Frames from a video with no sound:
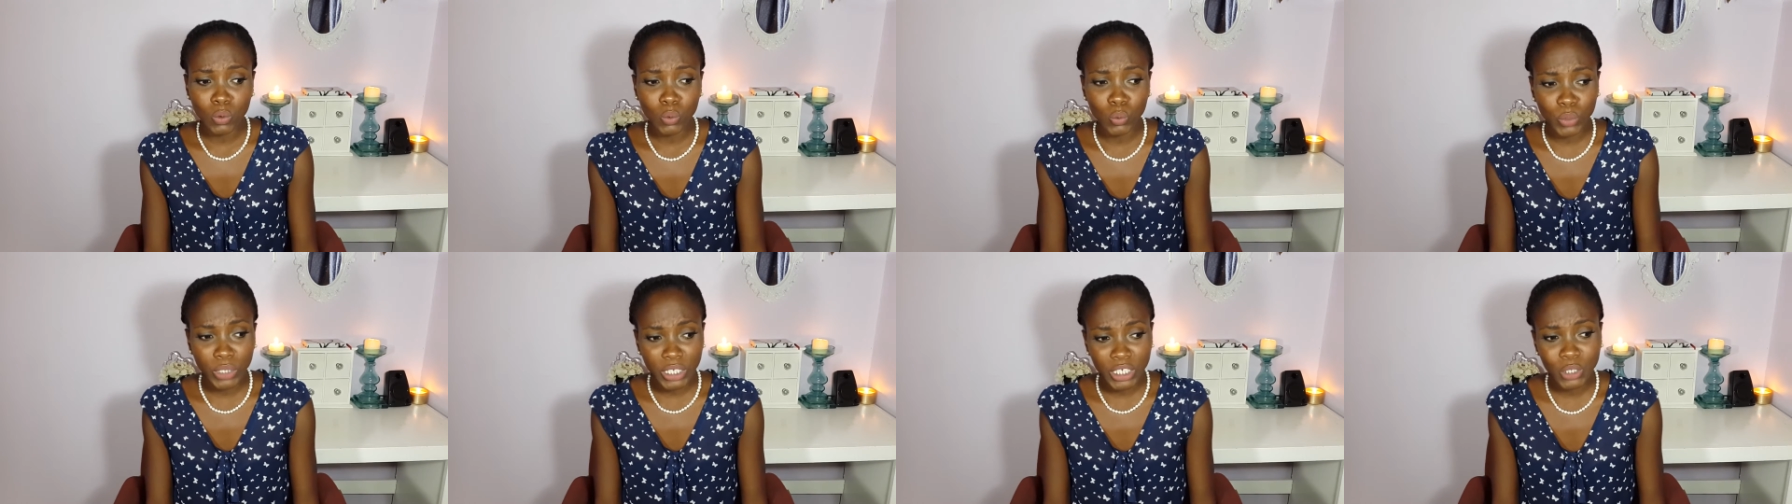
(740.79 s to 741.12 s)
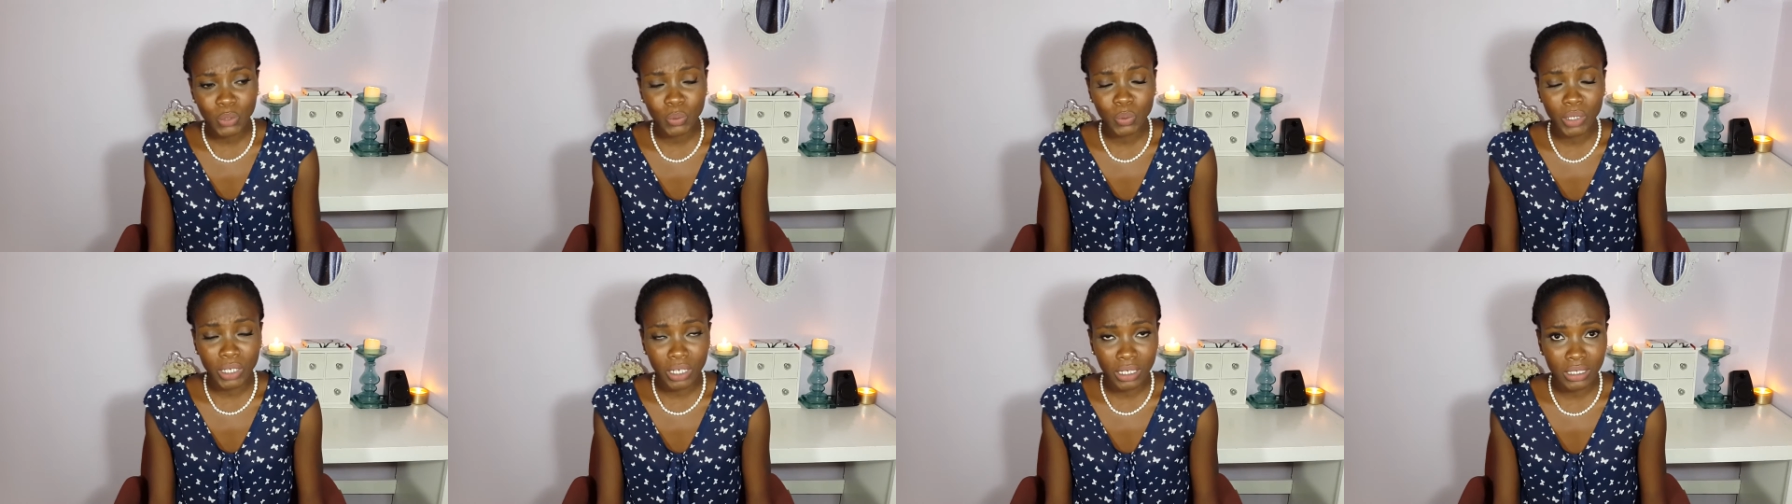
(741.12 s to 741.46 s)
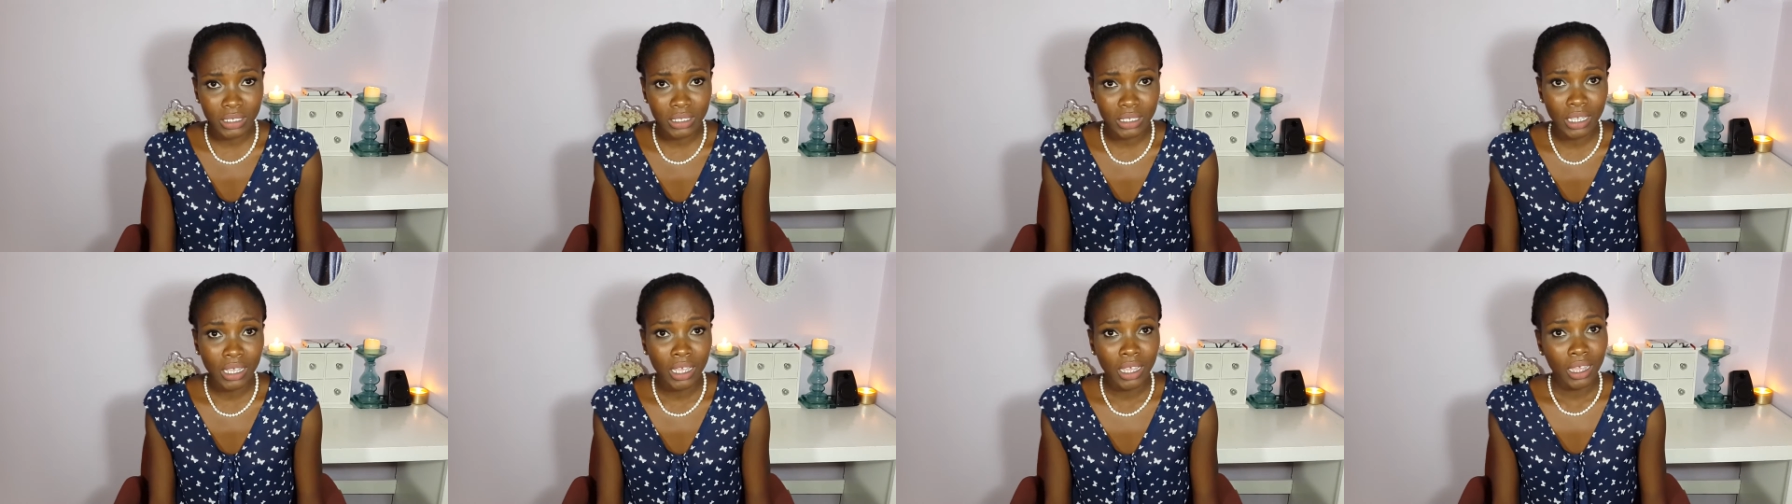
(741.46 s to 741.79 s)
which
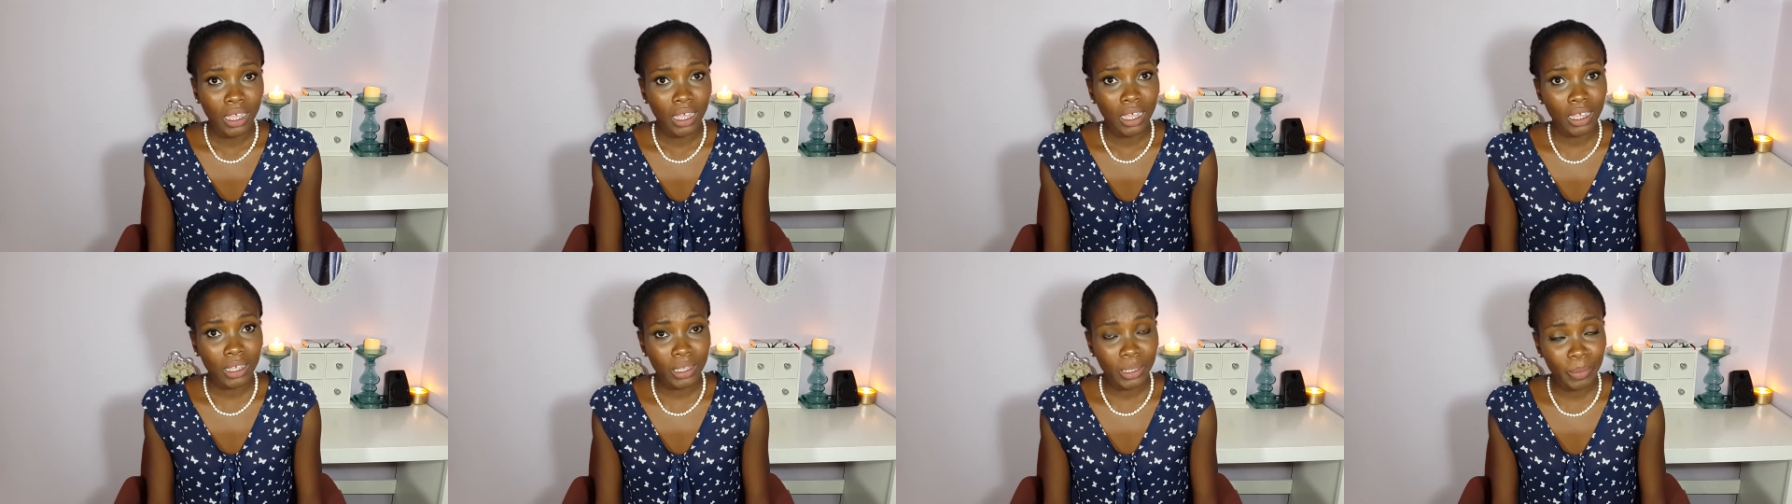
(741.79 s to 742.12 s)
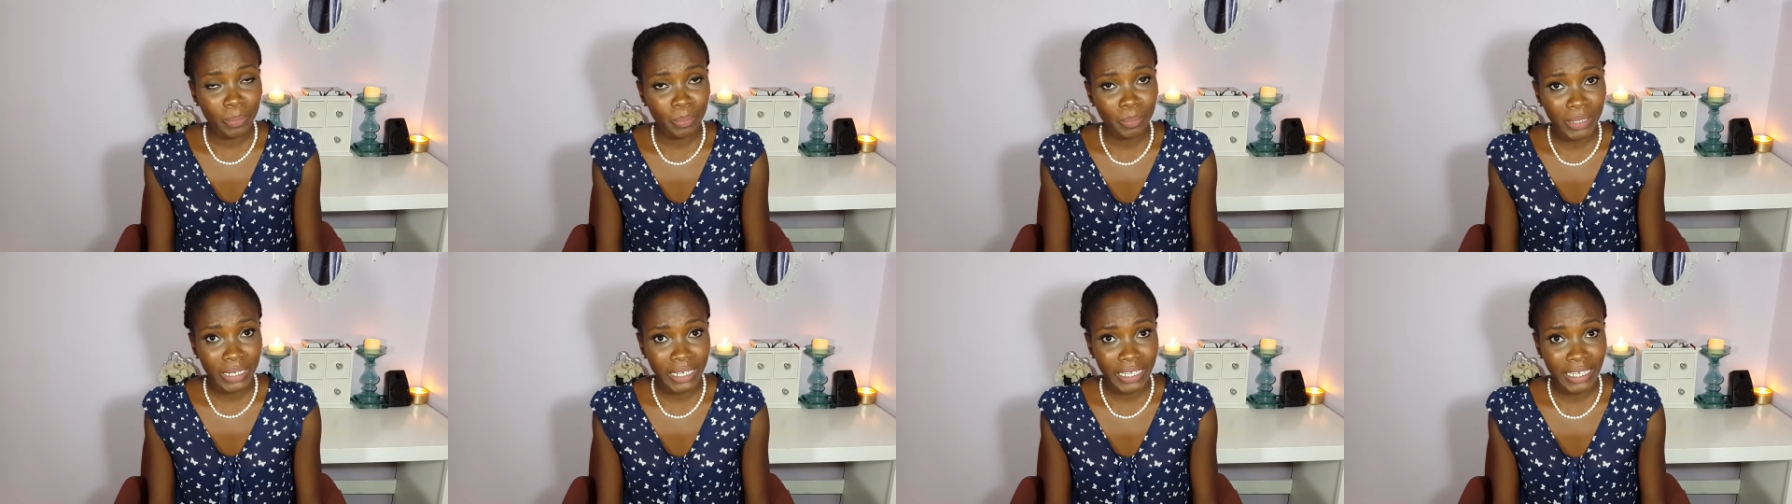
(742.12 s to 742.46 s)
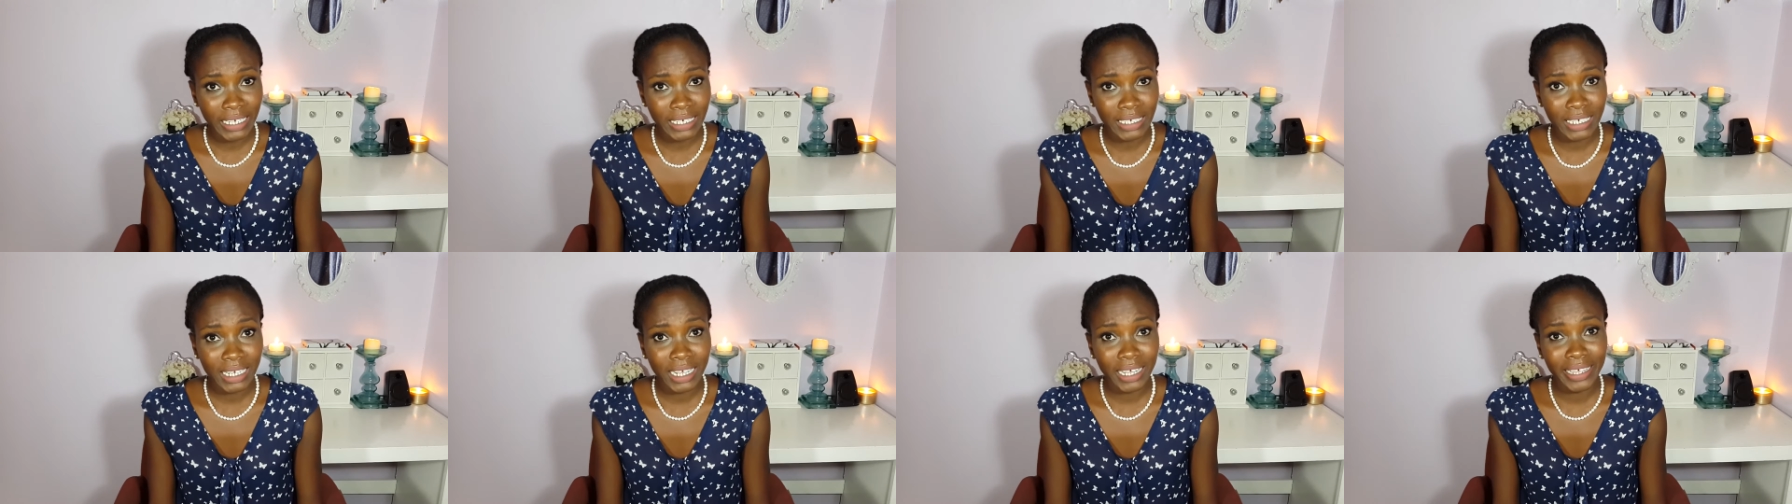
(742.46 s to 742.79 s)
was a
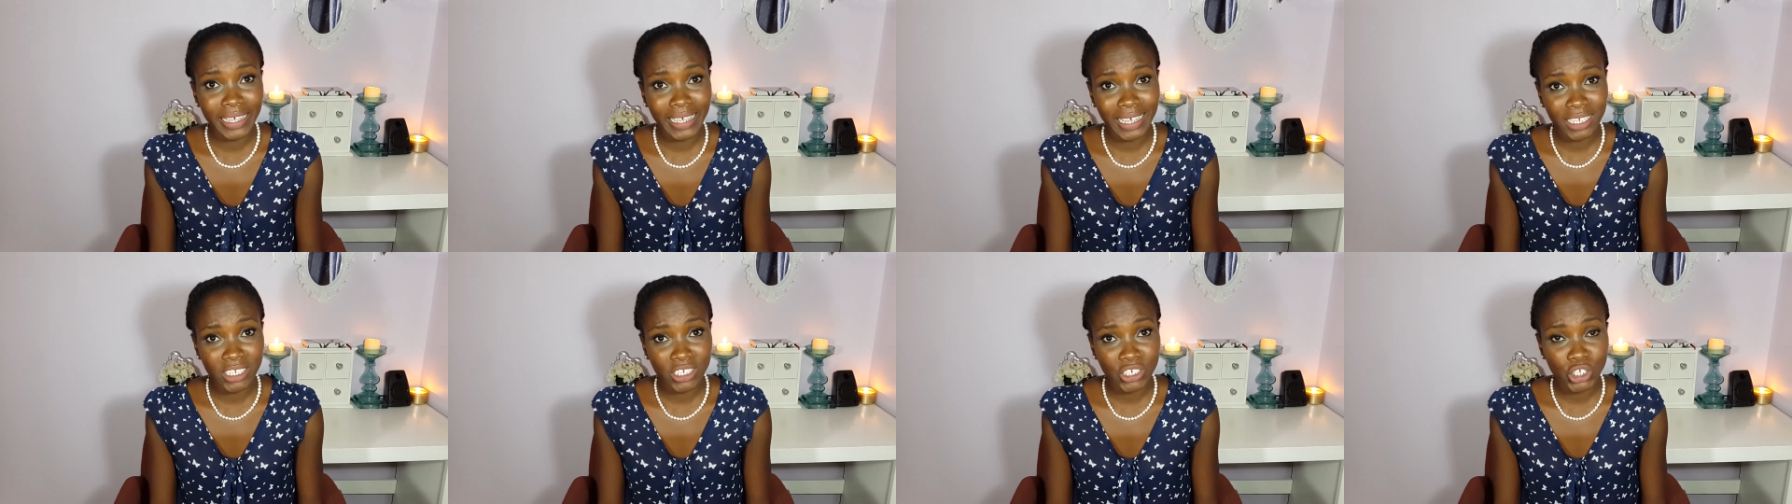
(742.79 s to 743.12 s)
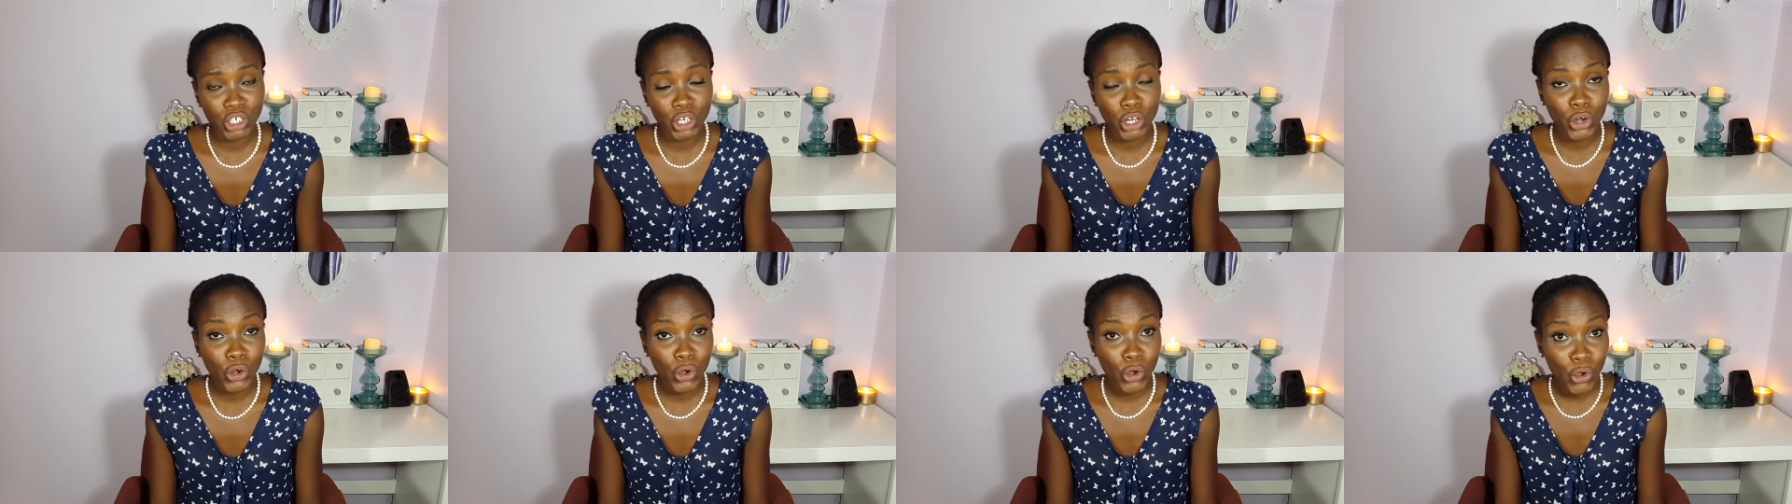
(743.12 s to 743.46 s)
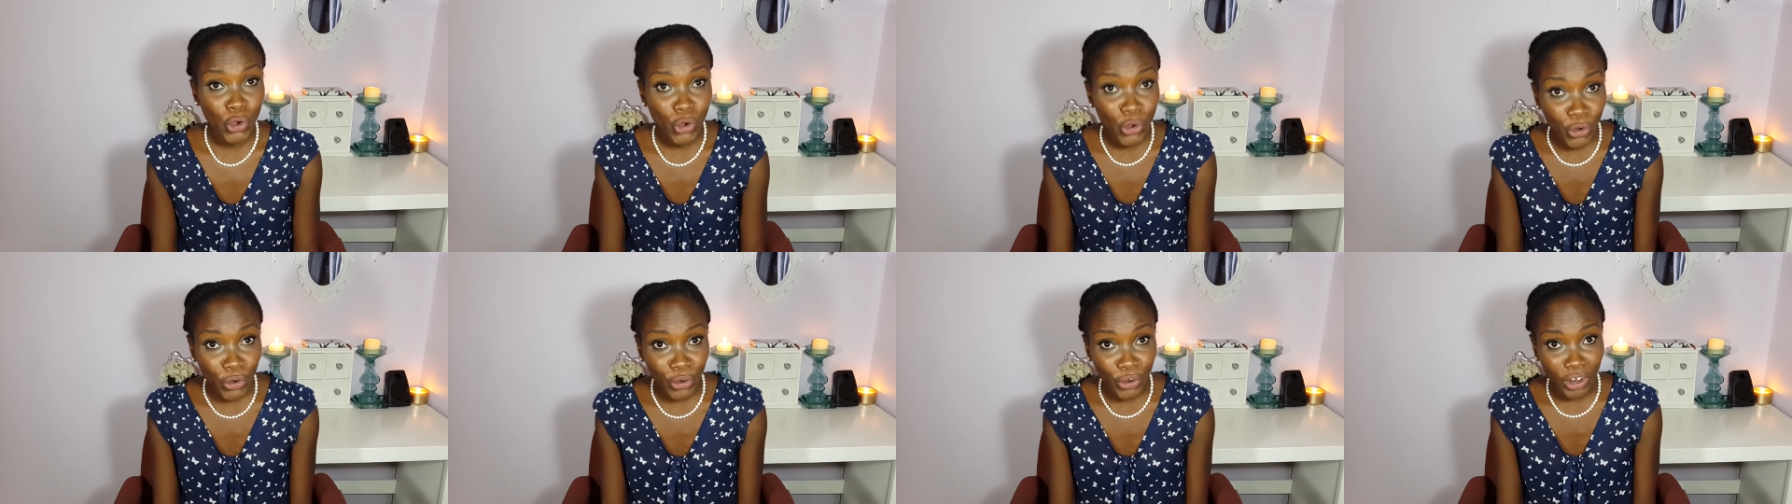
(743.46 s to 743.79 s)
complaint against
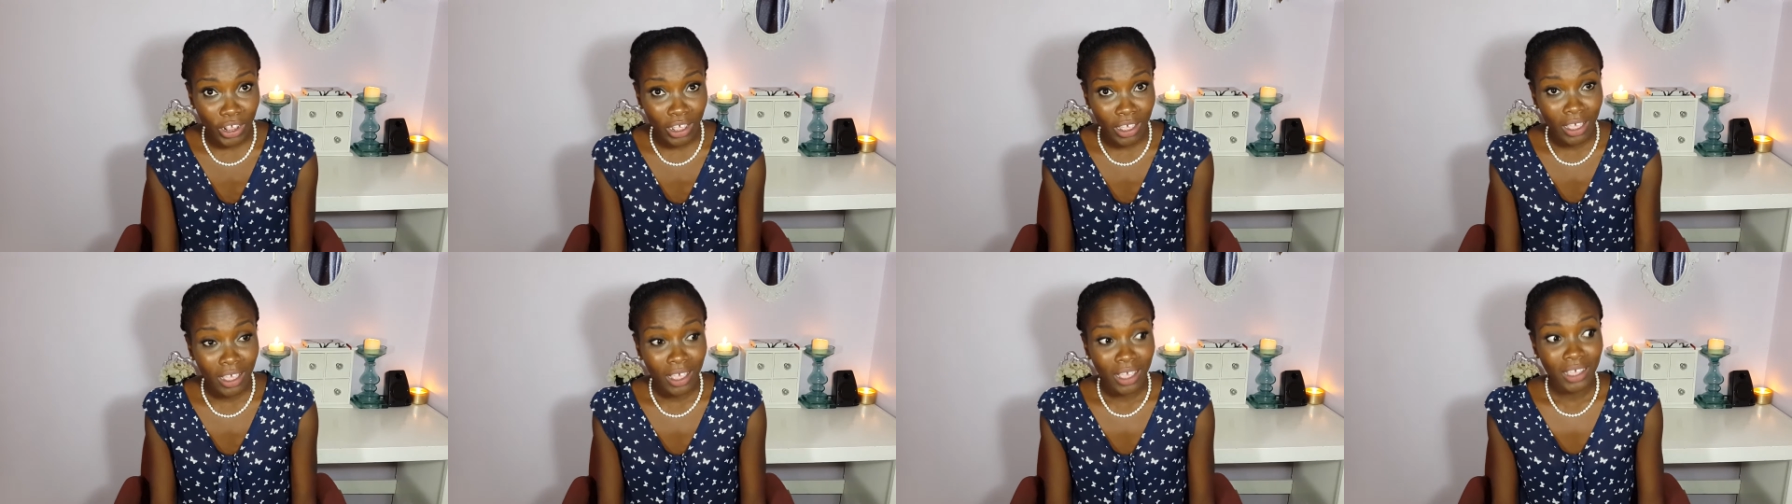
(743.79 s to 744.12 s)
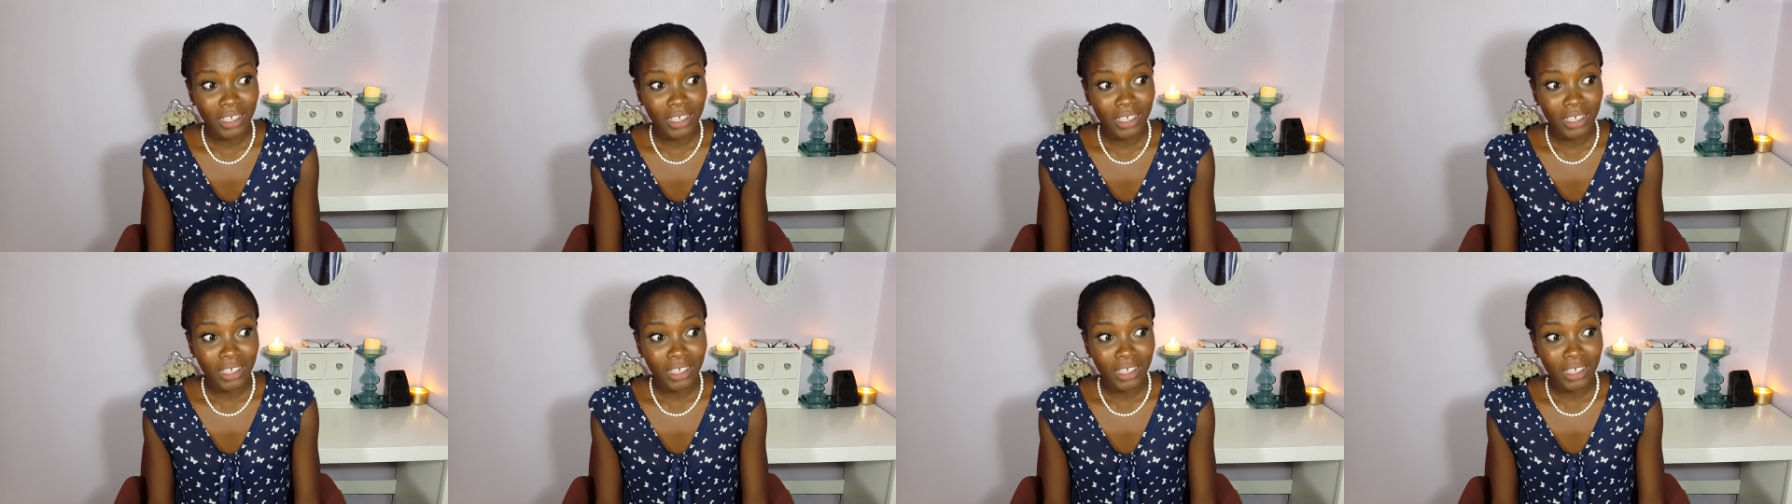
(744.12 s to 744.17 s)
her.